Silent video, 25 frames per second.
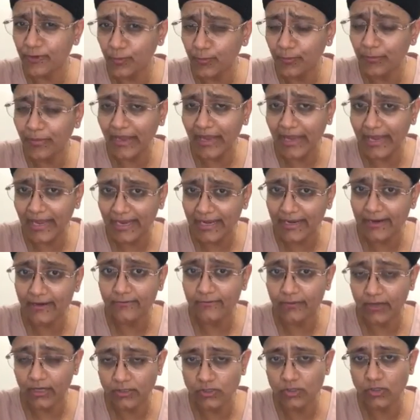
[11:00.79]
you pay in
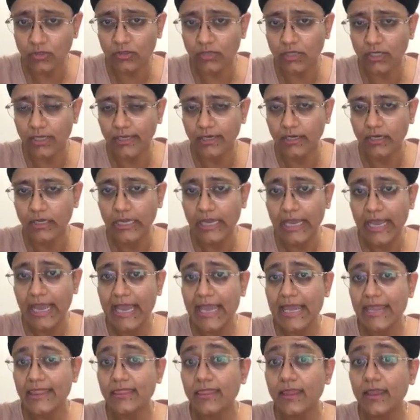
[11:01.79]
advance online,
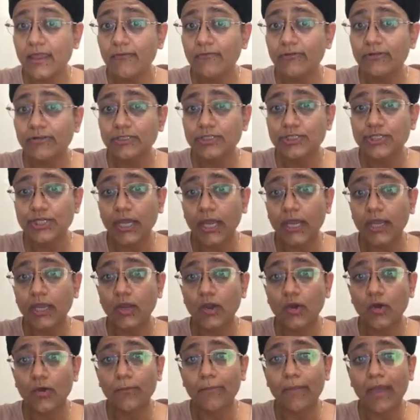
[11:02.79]
they will check
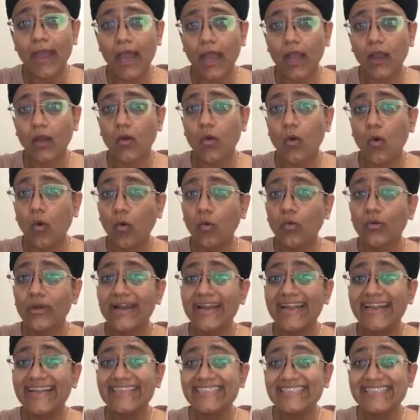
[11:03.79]
your bag
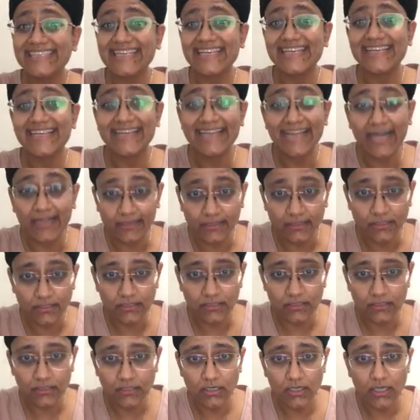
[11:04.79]
only till
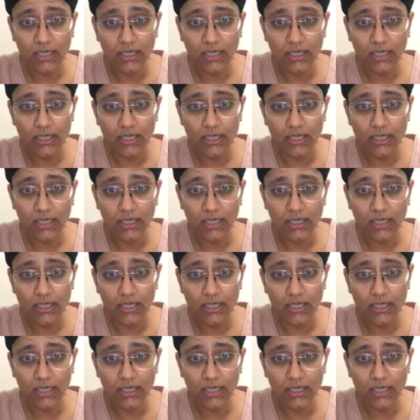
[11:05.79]
London.